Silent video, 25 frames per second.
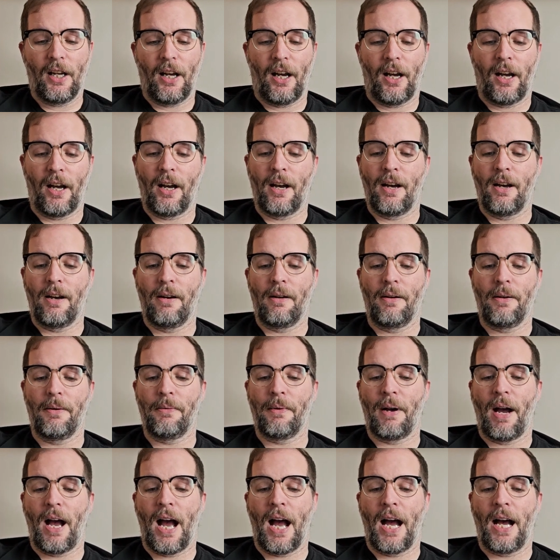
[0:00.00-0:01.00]

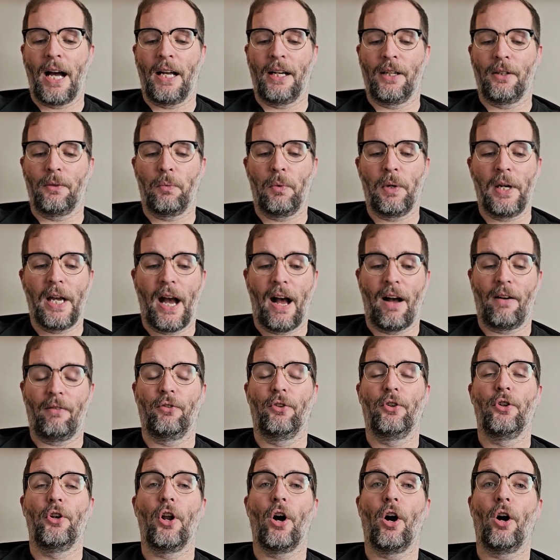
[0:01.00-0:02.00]
Um, and we have
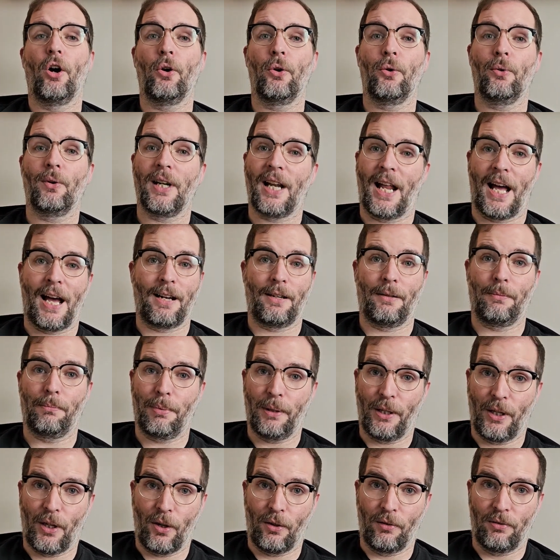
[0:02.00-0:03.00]
no Lan
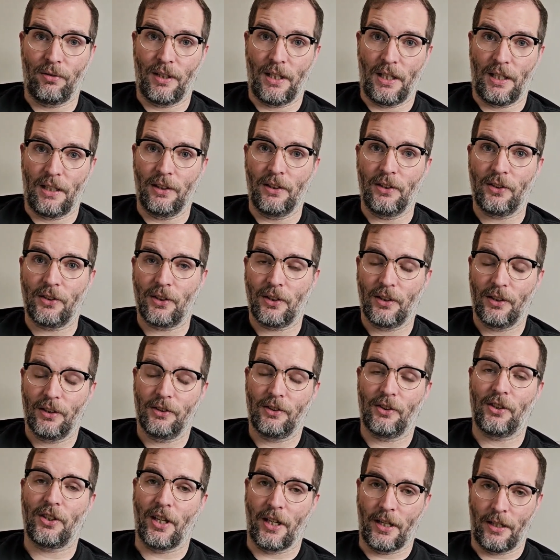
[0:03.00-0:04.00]
P O Vs
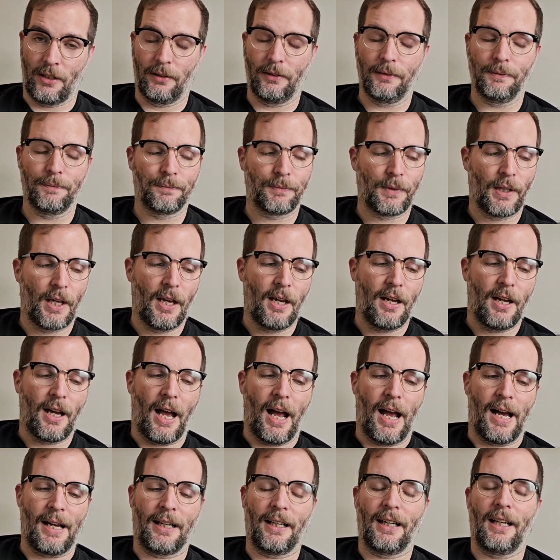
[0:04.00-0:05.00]
still.
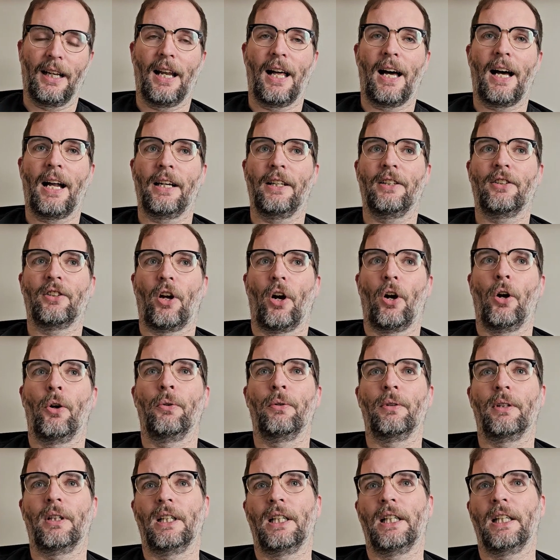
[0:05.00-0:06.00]
And Lan is
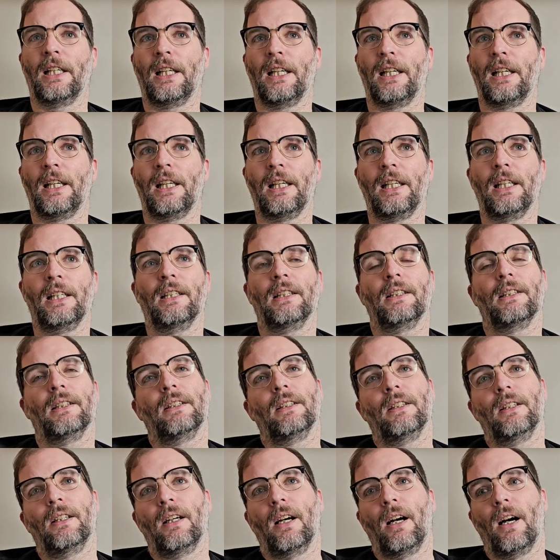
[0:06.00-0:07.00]
only
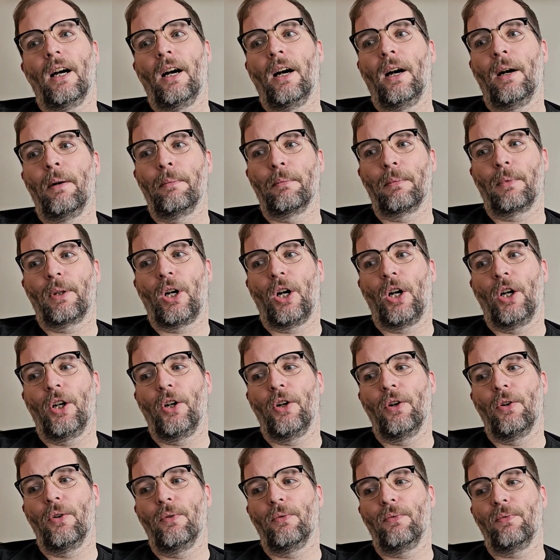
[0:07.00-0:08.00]
um,
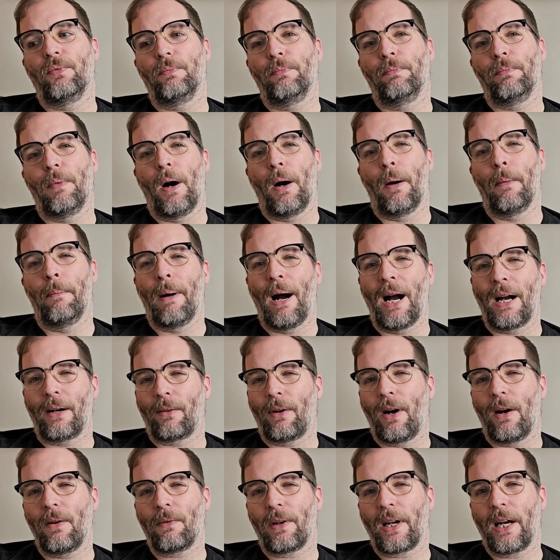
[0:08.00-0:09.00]
kind of a
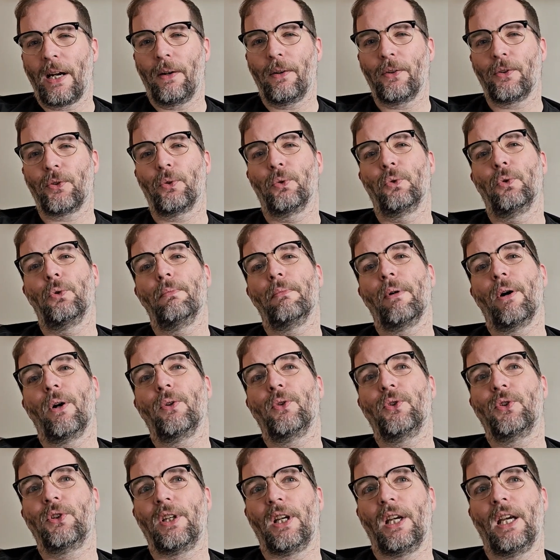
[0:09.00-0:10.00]
background character
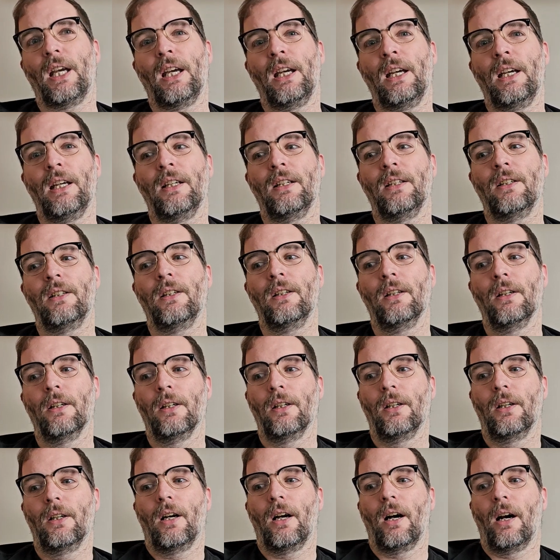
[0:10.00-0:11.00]
almost in
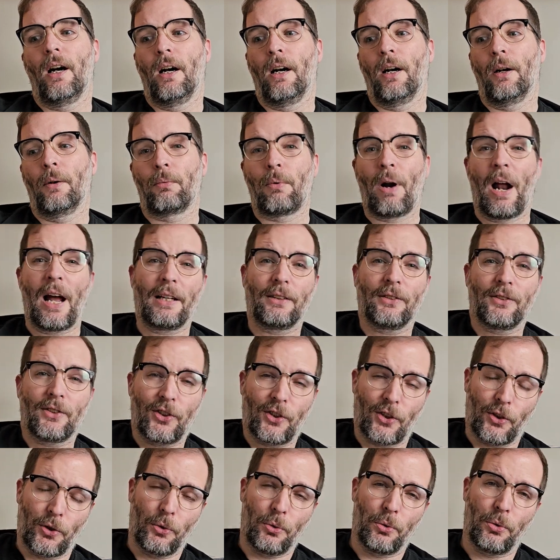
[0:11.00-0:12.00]
uh, Rand's
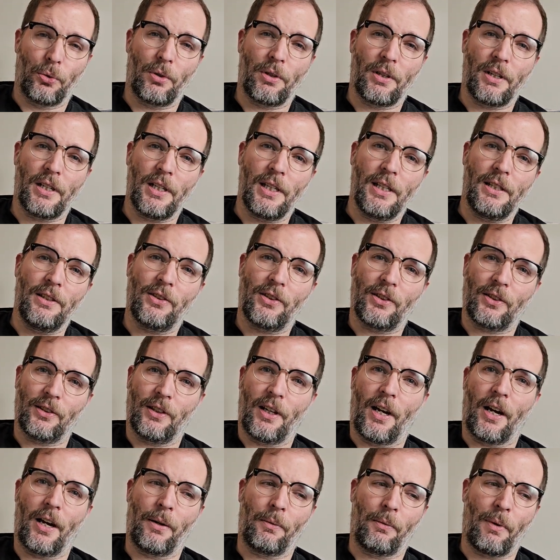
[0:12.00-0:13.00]
stories,
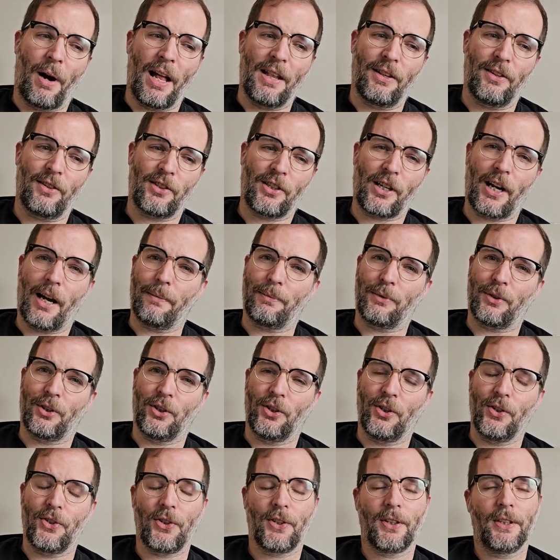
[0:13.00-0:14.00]
uh, Rand's
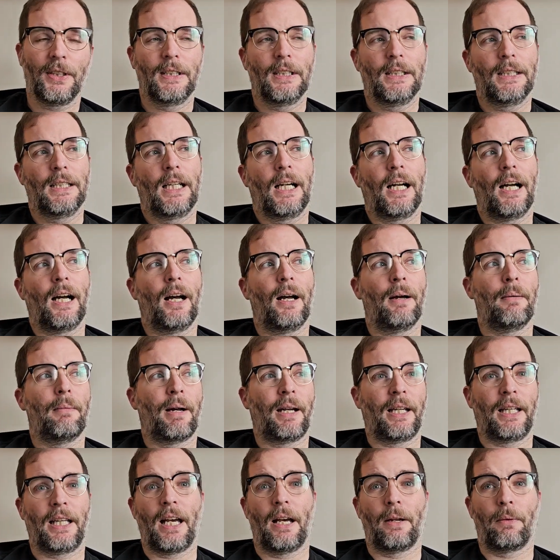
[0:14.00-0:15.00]
chapters. Um,
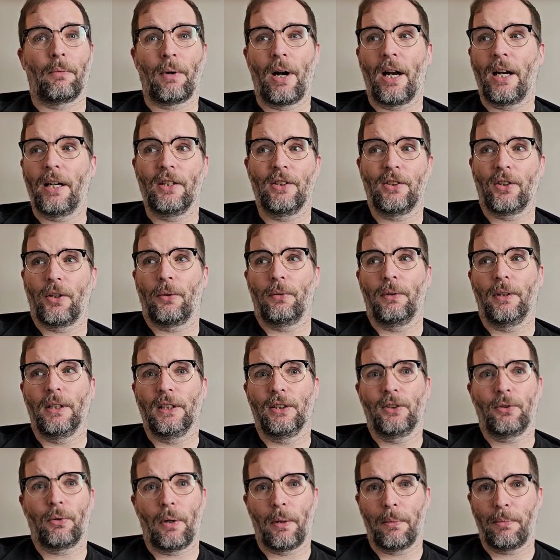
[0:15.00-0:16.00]
and again, Rand is
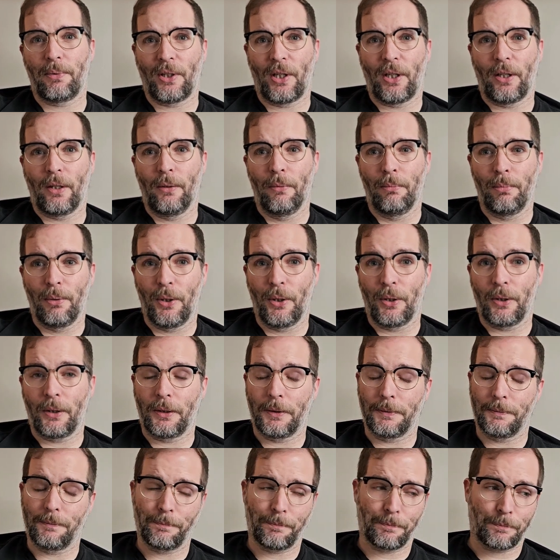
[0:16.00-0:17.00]
only twenty percent of the
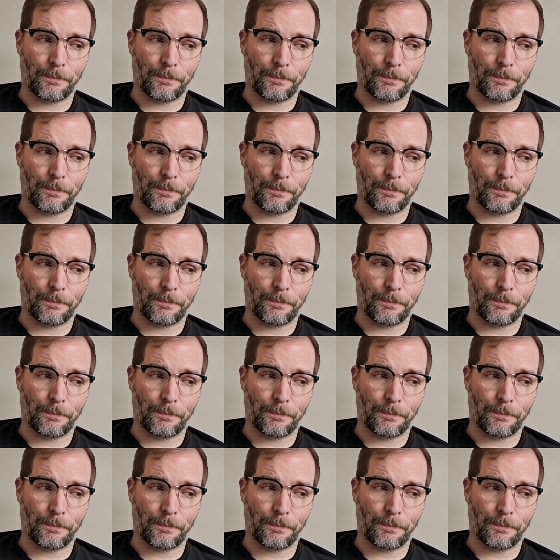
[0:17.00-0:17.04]
book.